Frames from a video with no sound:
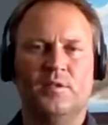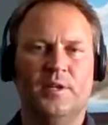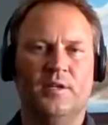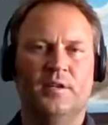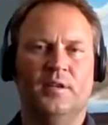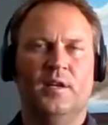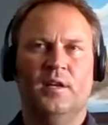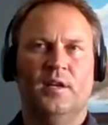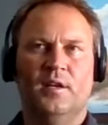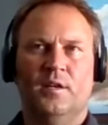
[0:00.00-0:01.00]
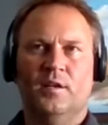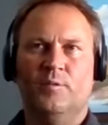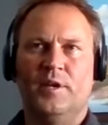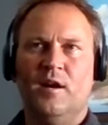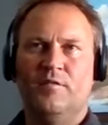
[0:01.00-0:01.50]
I mean,
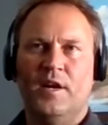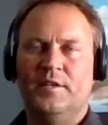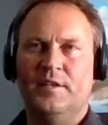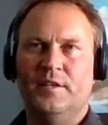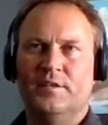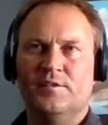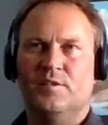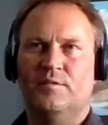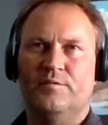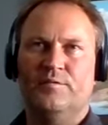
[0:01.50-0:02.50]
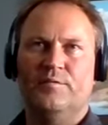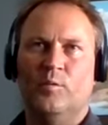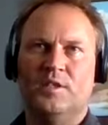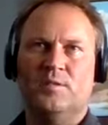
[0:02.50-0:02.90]
we have ideas of what's